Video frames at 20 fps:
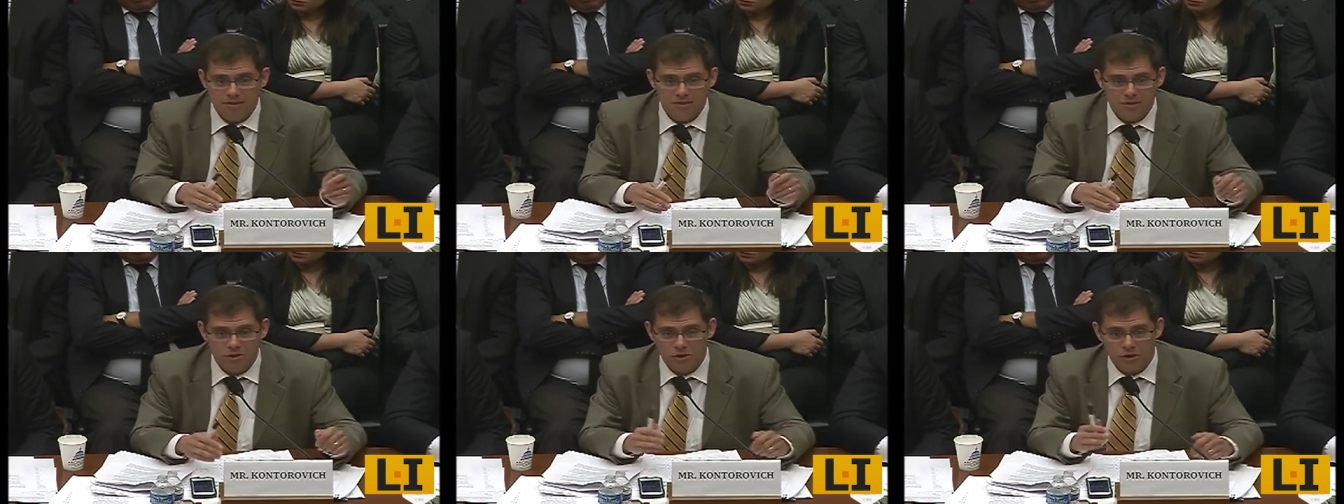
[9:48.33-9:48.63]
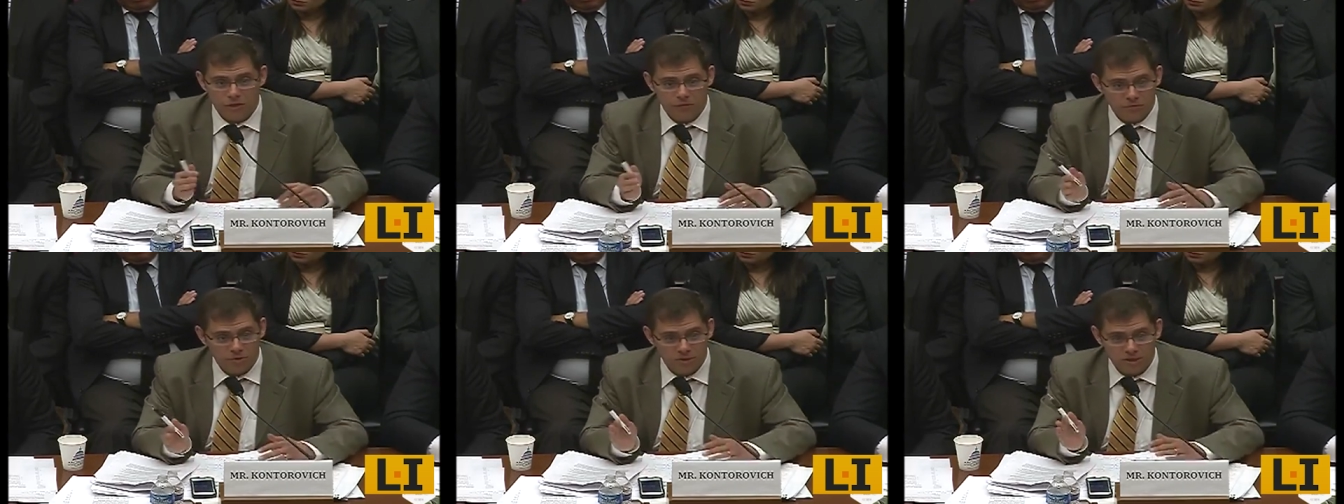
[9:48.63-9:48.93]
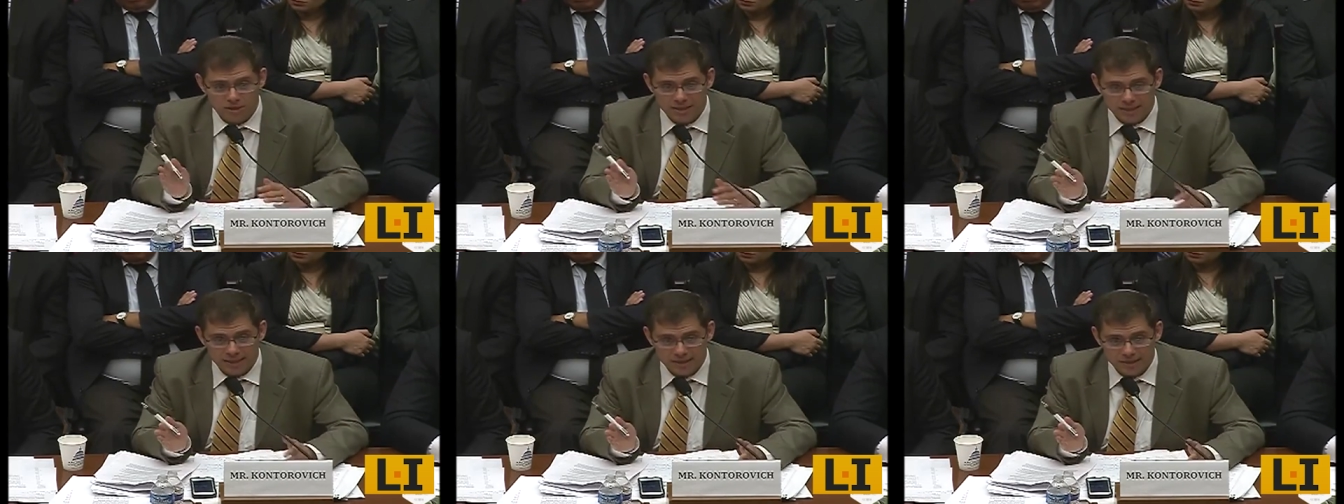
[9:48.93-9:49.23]
sovereign
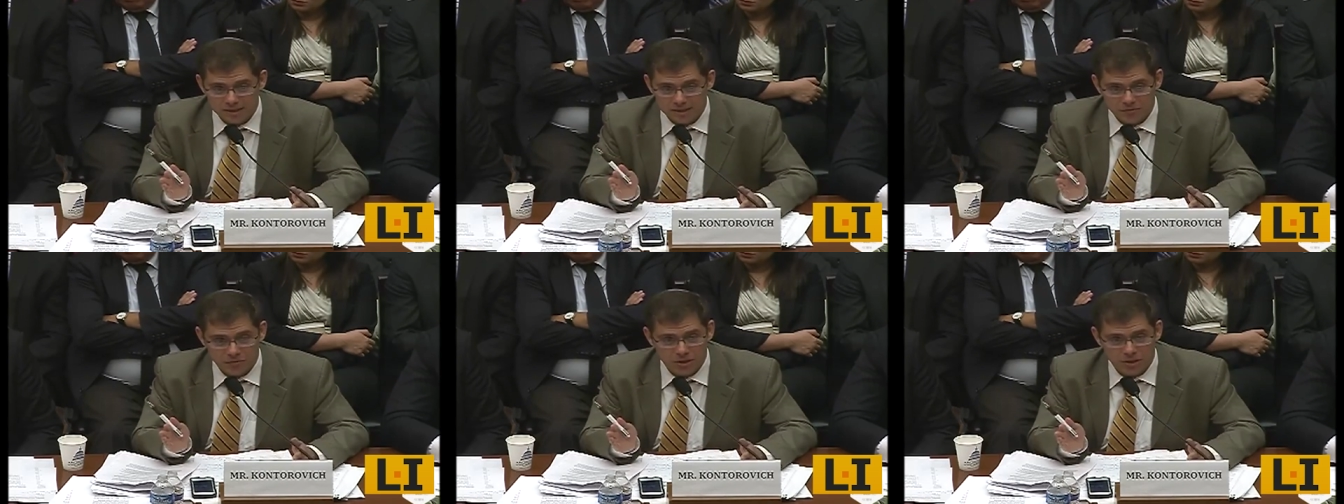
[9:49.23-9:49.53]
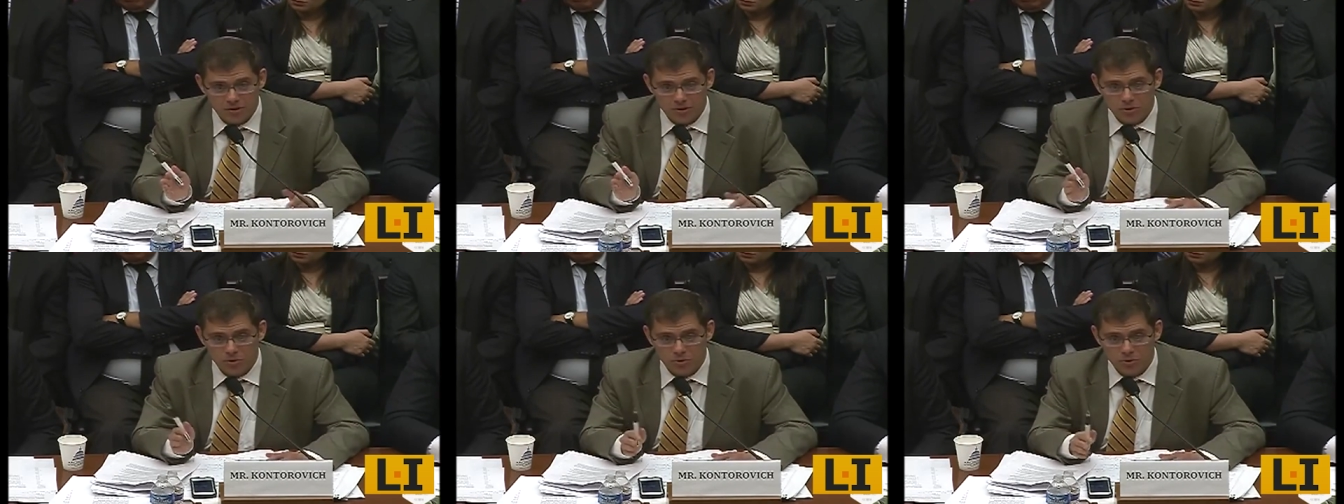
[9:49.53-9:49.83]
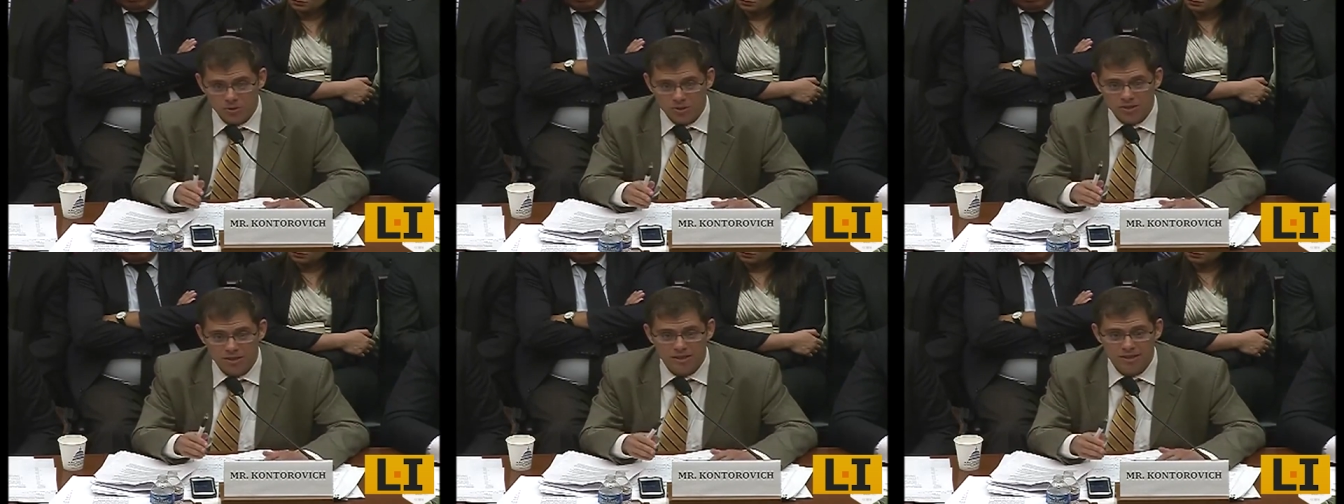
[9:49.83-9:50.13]
status of
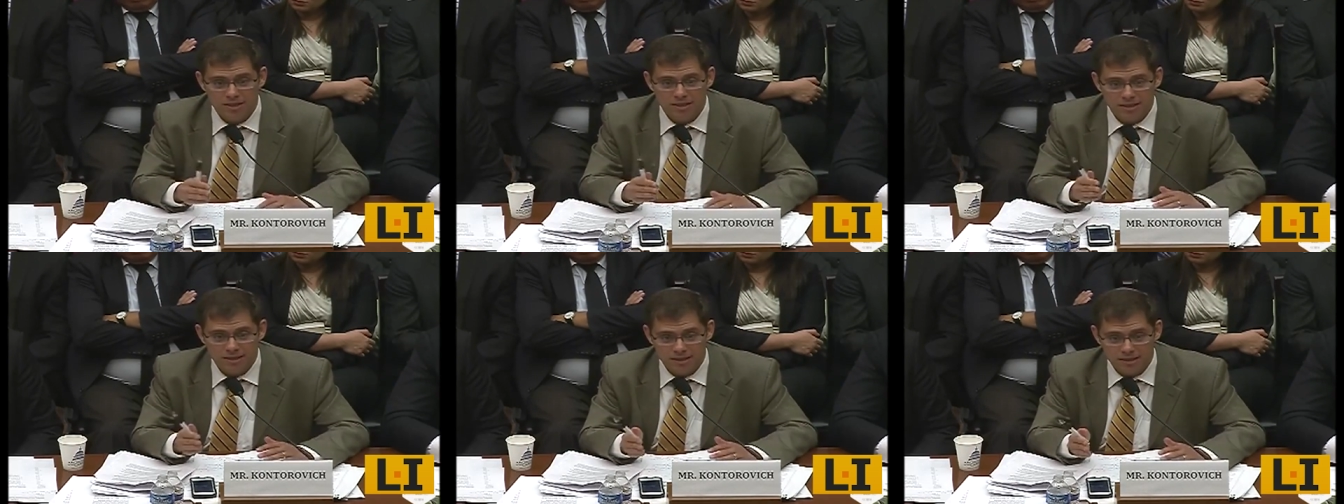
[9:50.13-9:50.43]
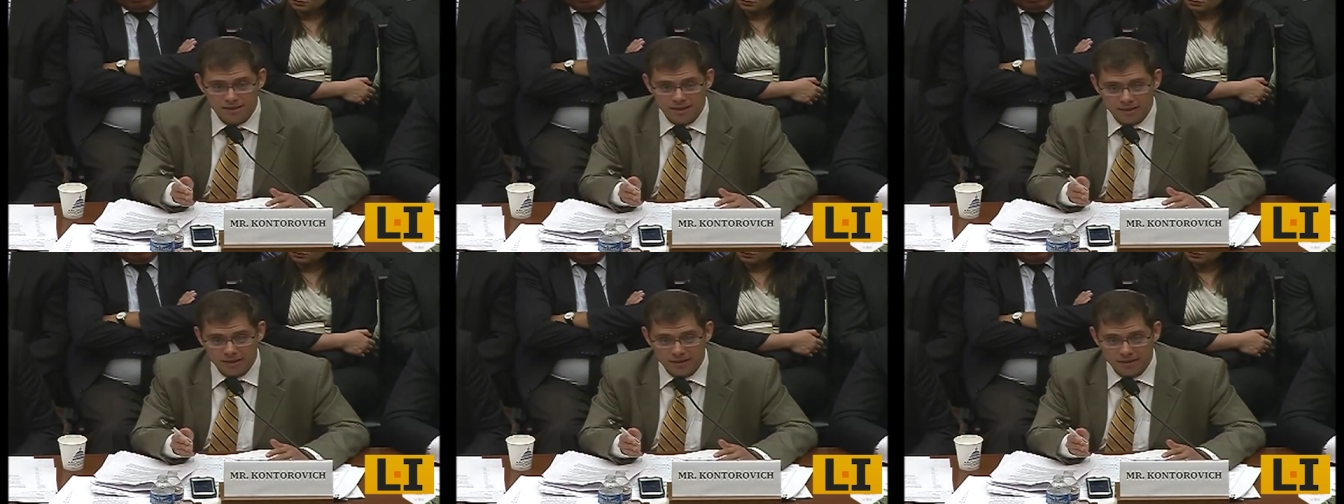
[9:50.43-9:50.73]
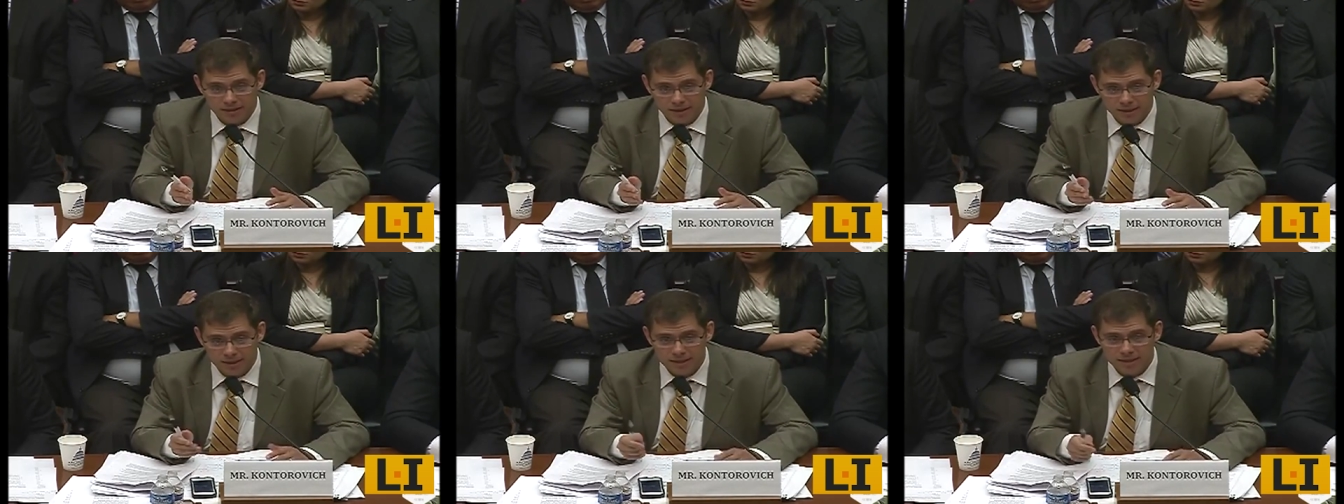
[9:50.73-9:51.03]
territories is another
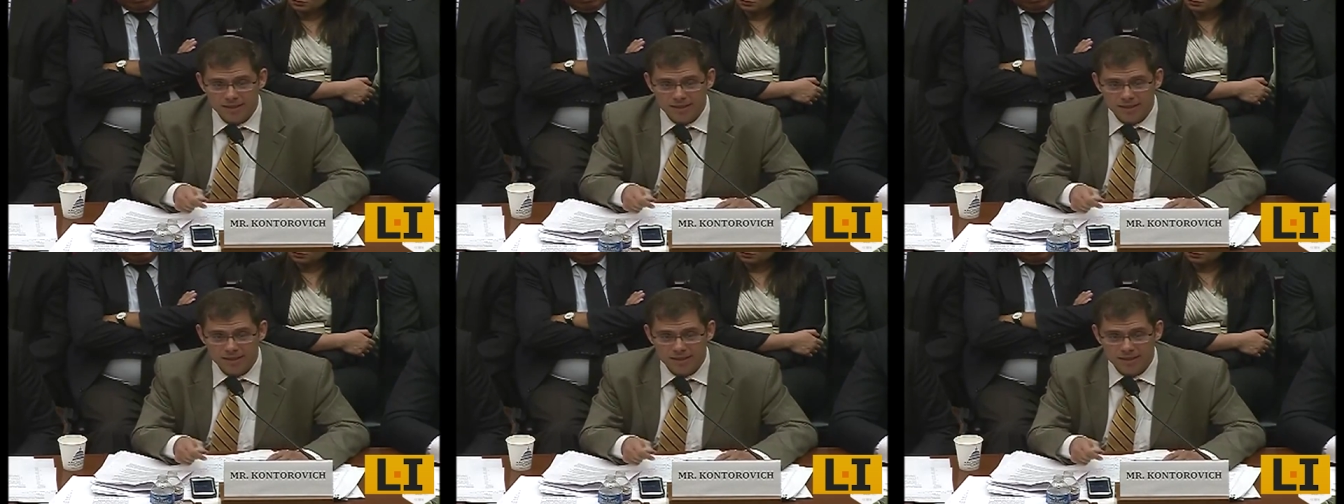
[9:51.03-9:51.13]
thing.